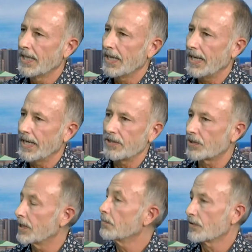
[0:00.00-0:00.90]
And there are
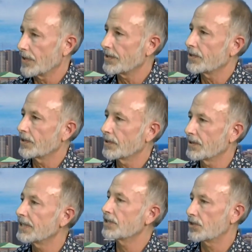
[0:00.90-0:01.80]
a number of other
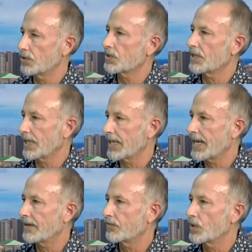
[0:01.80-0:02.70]
issues that I
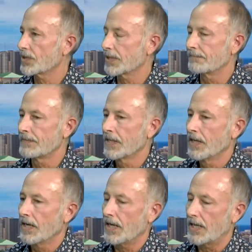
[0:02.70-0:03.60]
have with it.
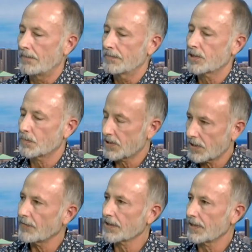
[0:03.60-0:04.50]
Um,
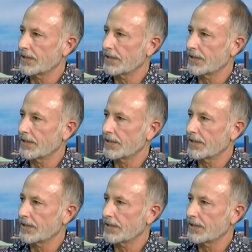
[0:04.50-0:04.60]
specifically,